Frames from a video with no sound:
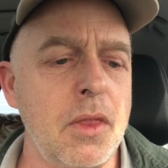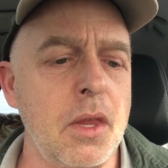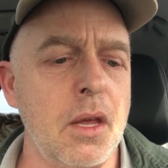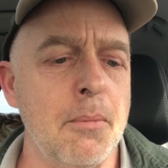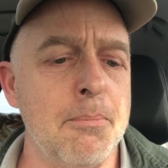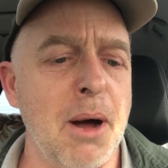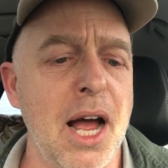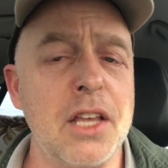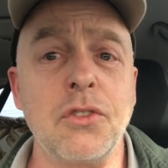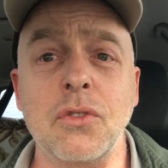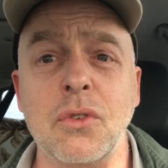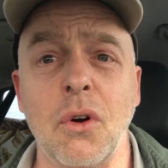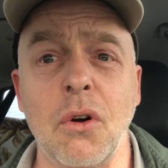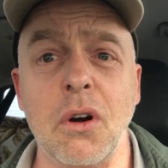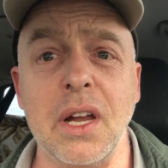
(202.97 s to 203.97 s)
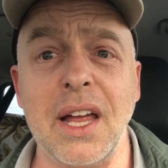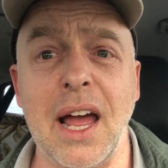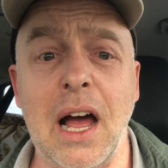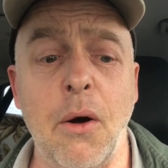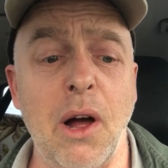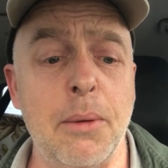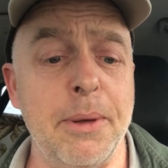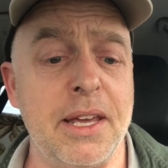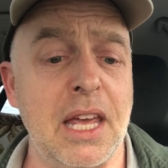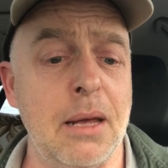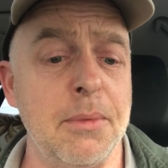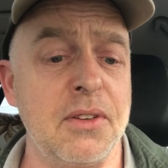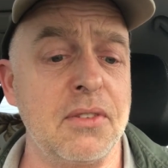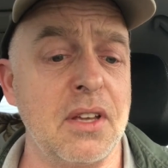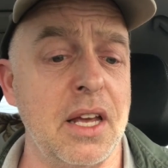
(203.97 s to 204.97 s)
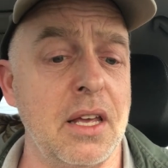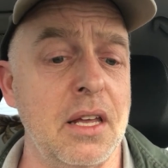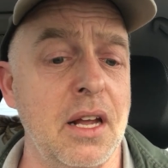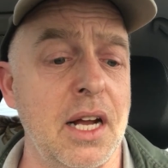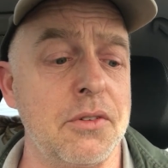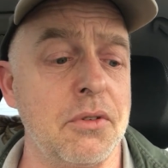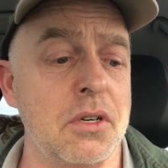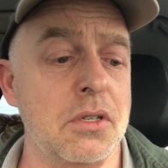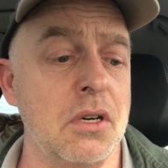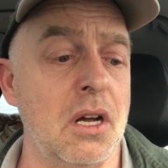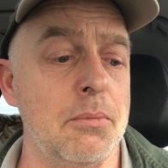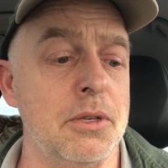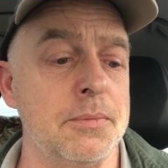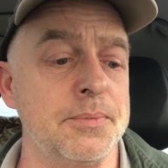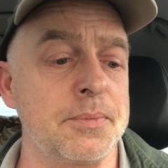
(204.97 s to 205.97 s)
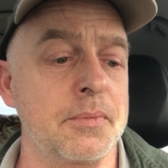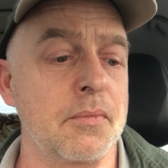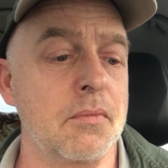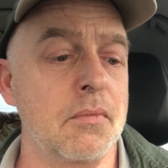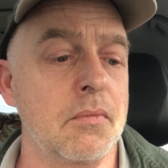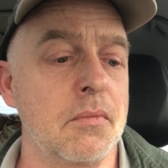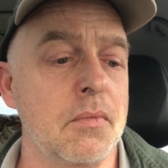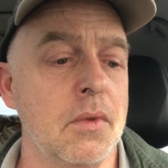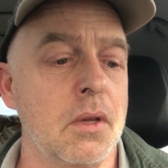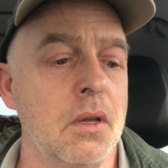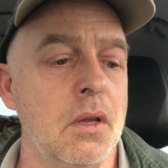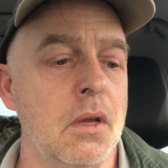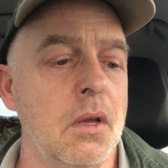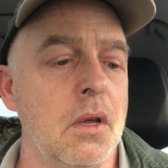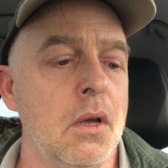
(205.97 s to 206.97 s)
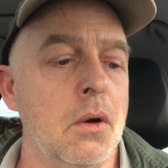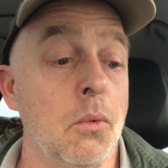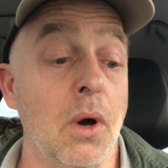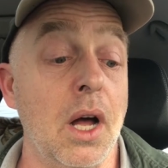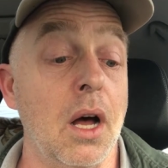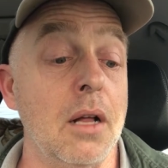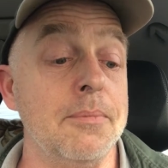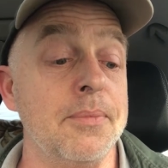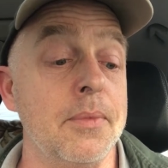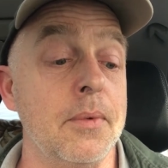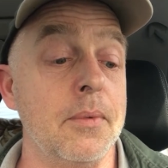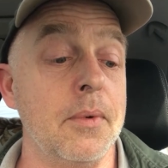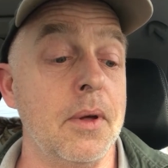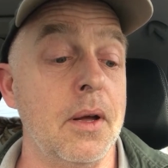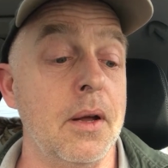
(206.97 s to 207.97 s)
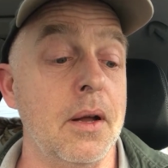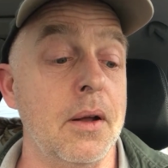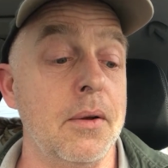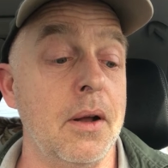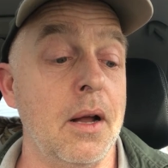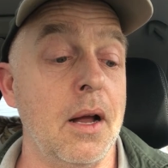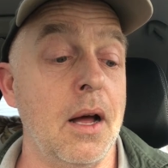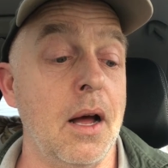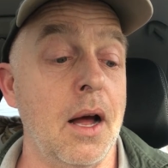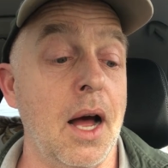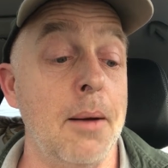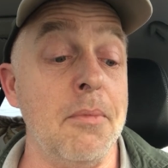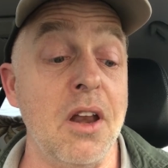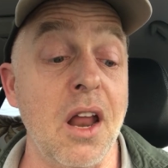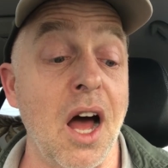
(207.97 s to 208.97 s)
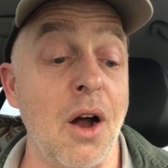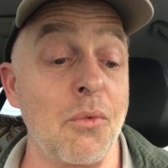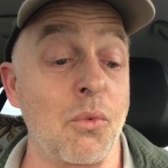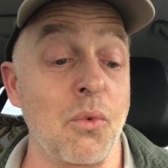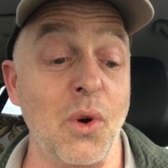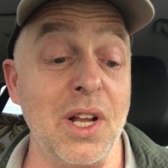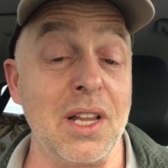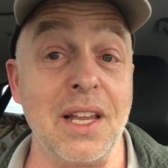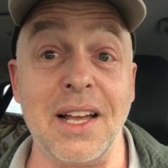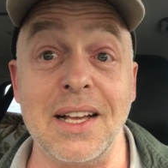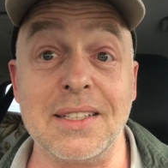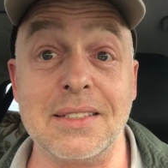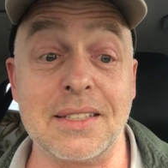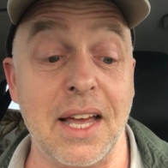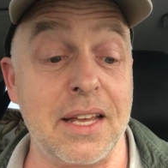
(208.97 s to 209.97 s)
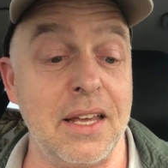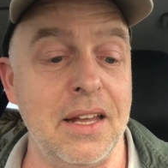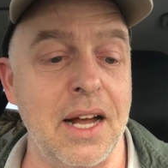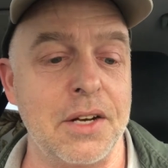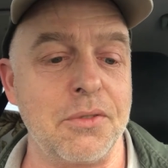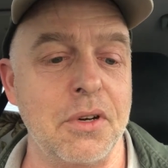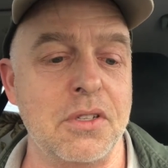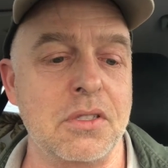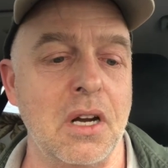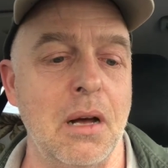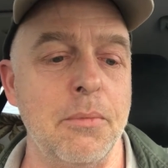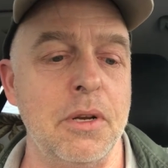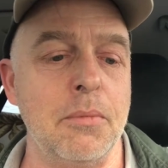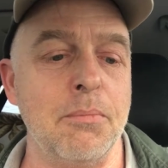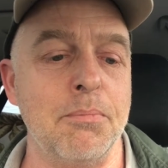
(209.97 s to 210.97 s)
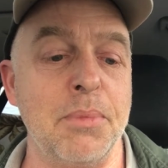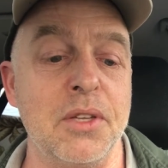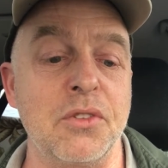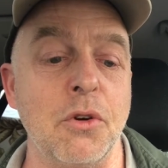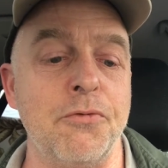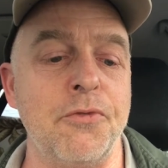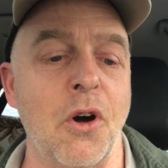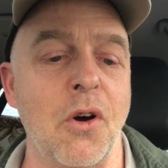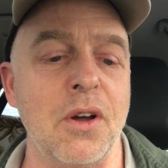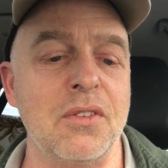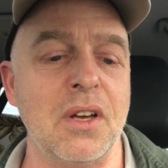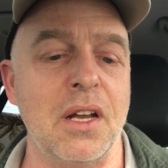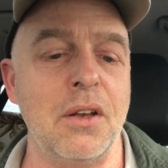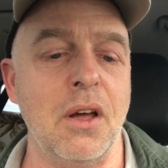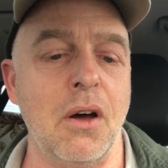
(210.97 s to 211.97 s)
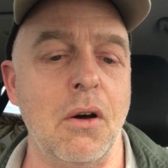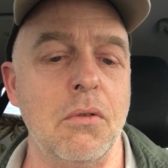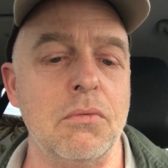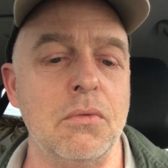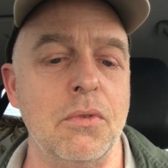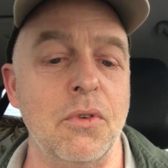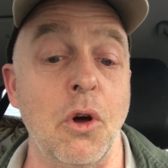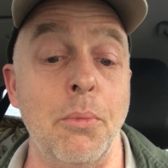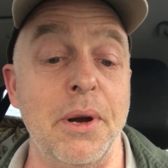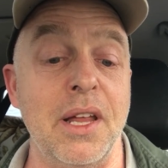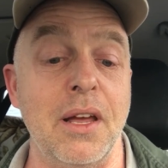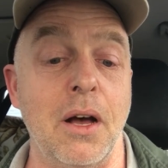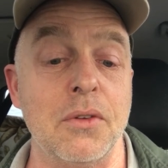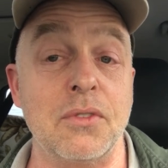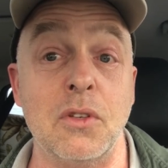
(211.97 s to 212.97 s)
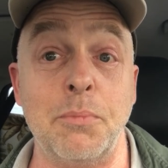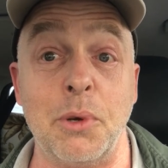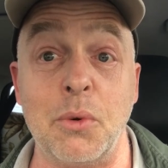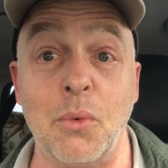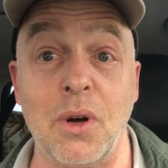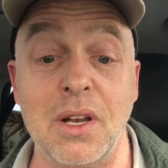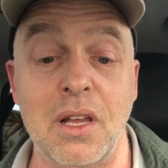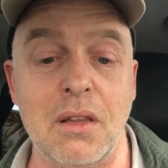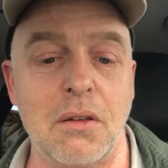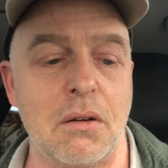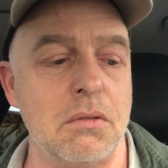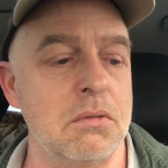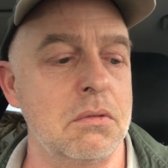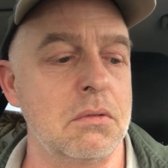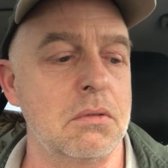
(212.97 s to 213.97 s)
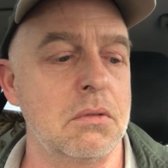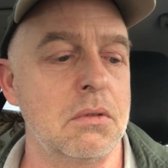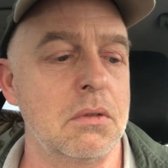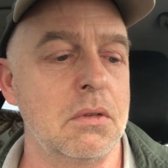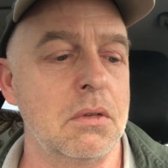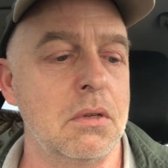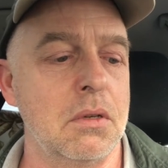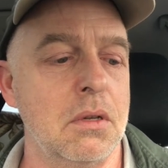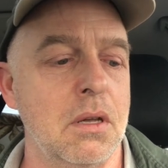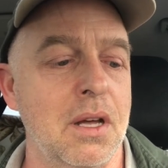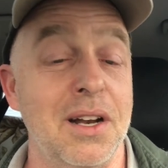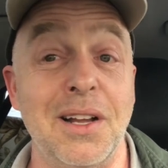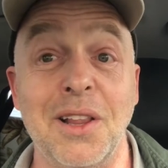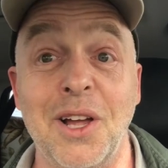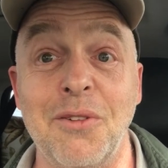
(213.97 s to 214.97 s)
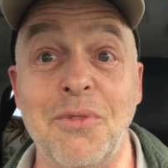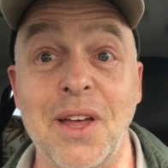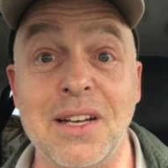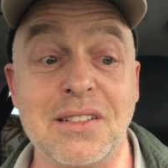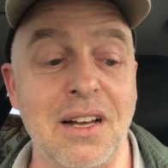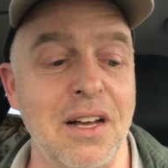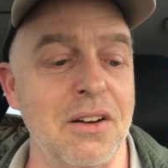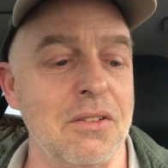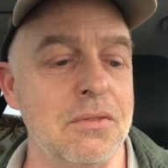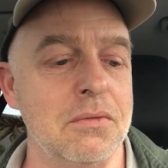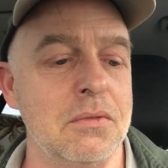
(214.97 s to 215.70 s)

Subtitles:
My story, how I became a psychiatric shaman. Well, I'm not really a psychiatric shaman, but so far as I know, nobody else has been one either. And I love that title.